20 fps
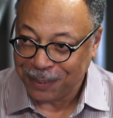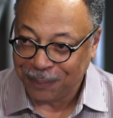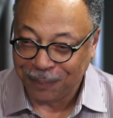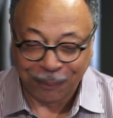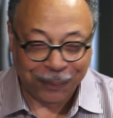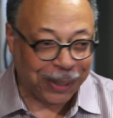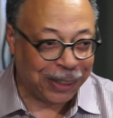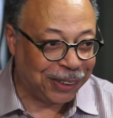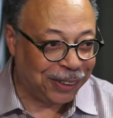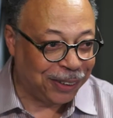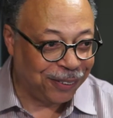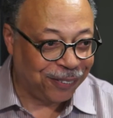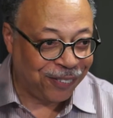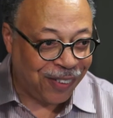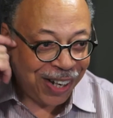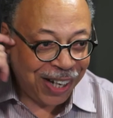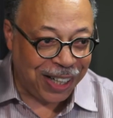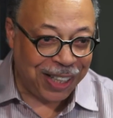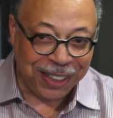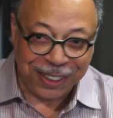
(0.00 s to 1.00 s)
Word to the
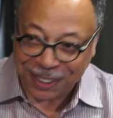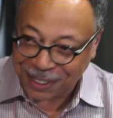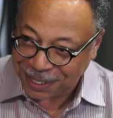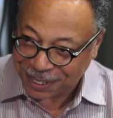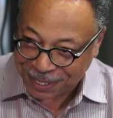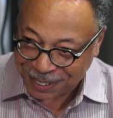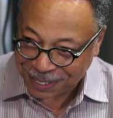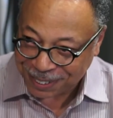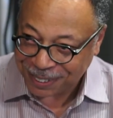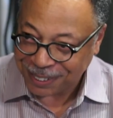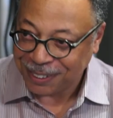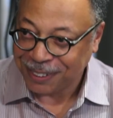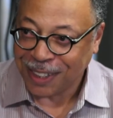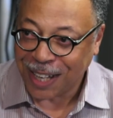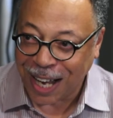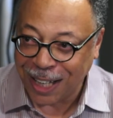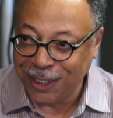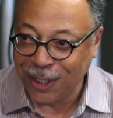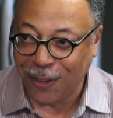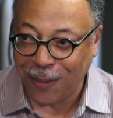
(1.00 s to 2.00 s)
wise.
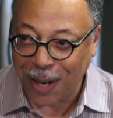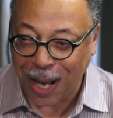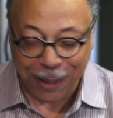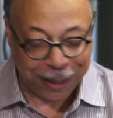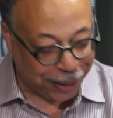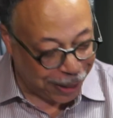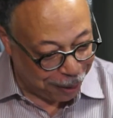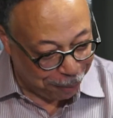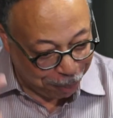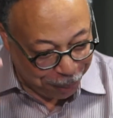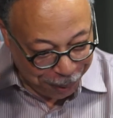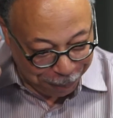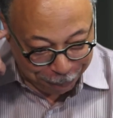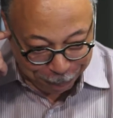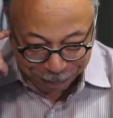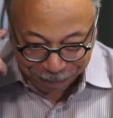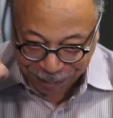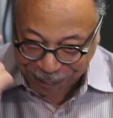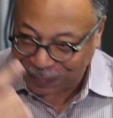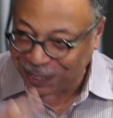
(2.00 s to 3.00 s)
I know I can be
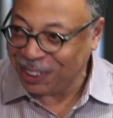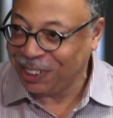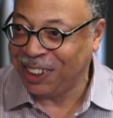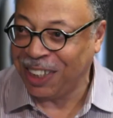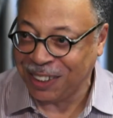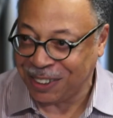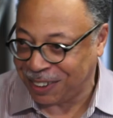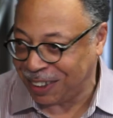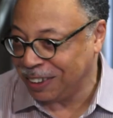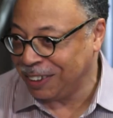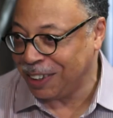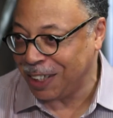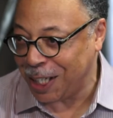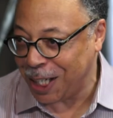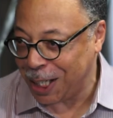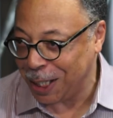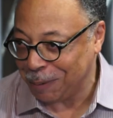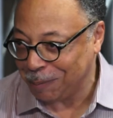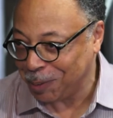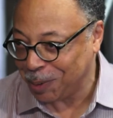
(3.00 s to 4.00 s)
very dense at
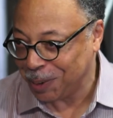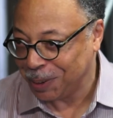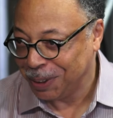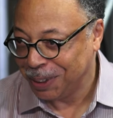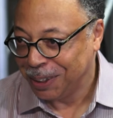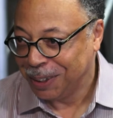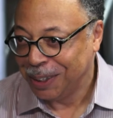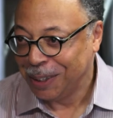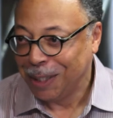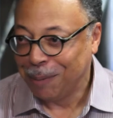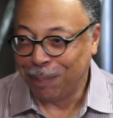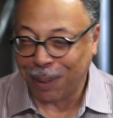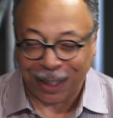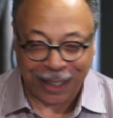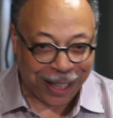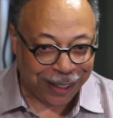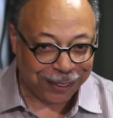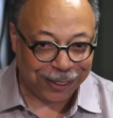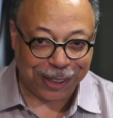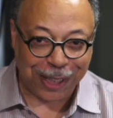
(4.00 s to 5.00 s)
times, but
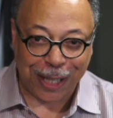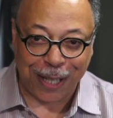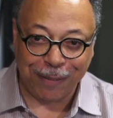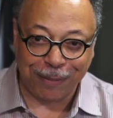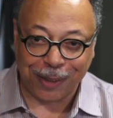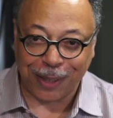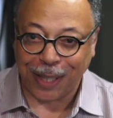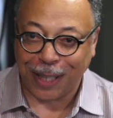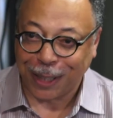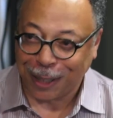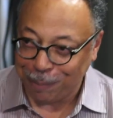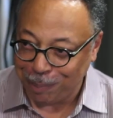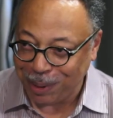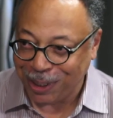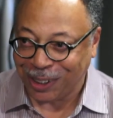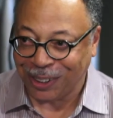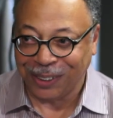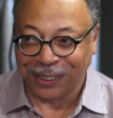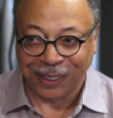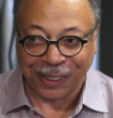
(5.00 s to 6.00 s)
other times I can be
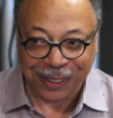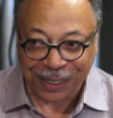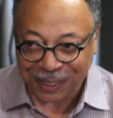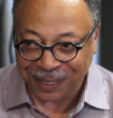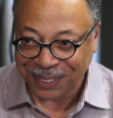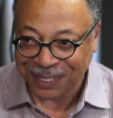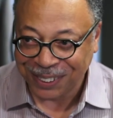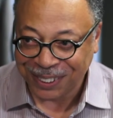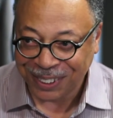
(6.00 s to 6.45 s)
alert.